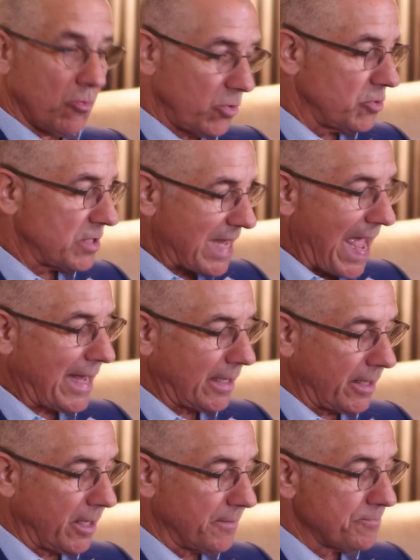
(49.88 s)
root
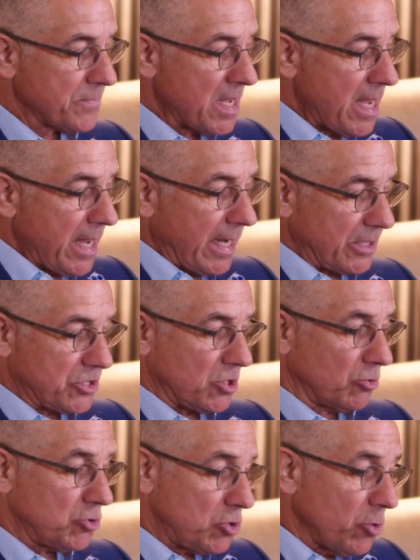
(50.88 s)
ganglion. And
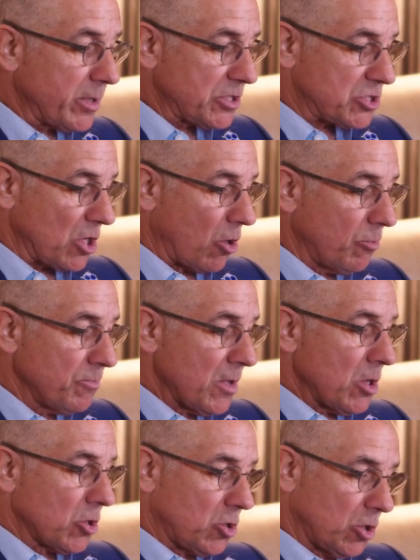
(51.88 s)
so doing so
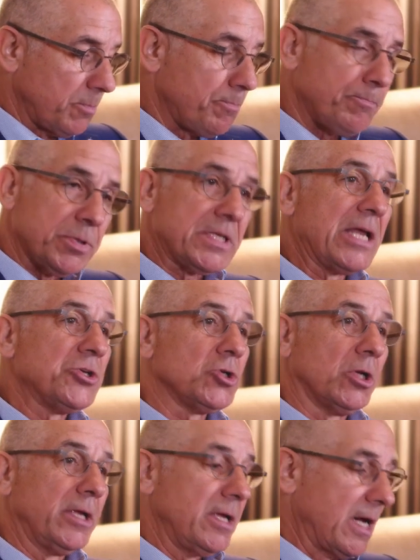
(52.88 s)
could
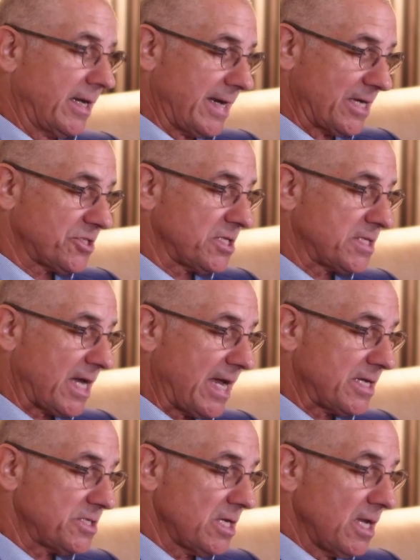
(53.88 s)
potentially
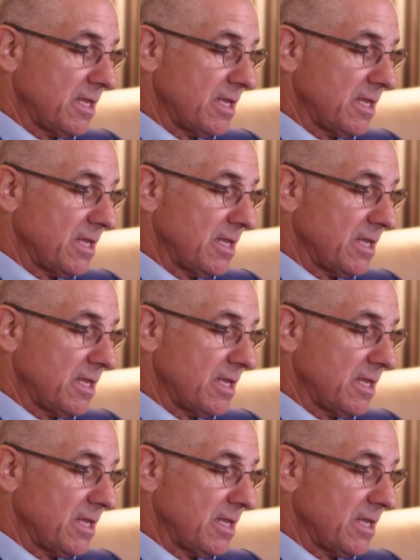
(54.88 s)
anesthetize